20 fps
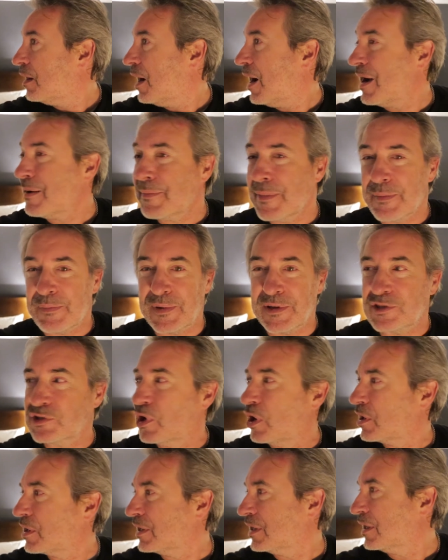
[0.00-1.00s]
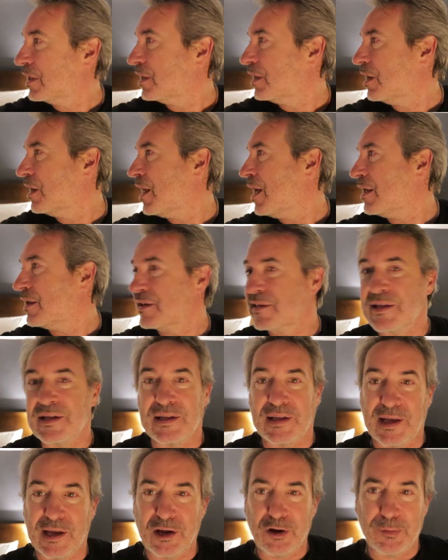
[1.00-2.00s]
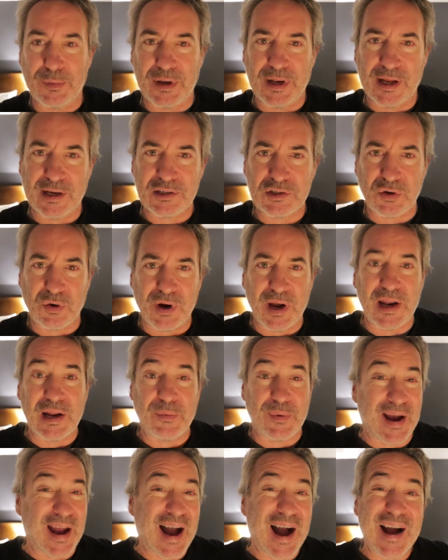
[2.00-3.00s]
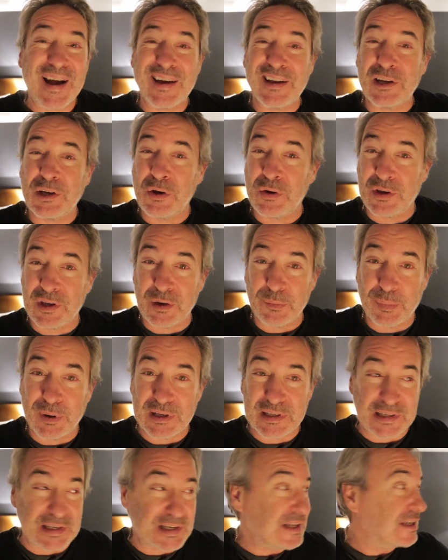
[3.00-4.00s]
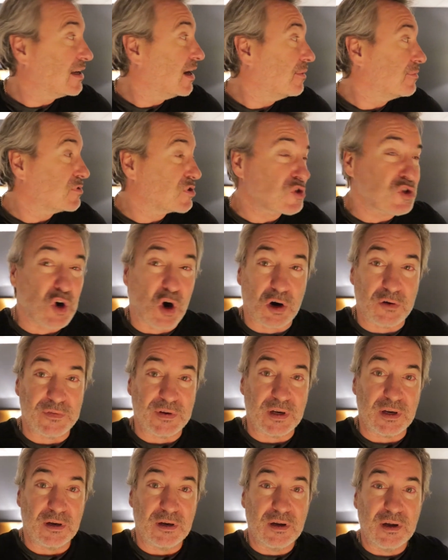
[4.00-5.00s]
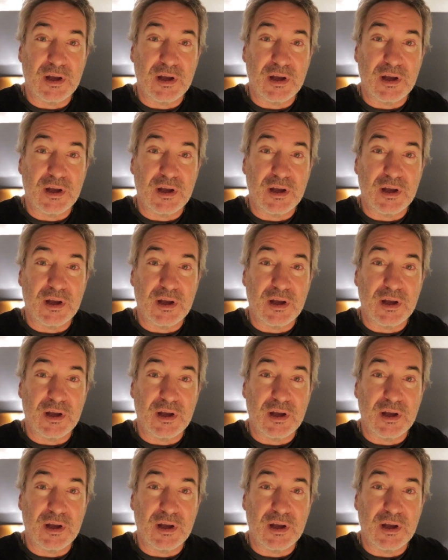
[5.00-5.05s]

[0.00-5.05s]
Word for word: I might be talking a little loud. I think they hear me next door. Anyway, I gotta go get a bite to eat. I'm starving.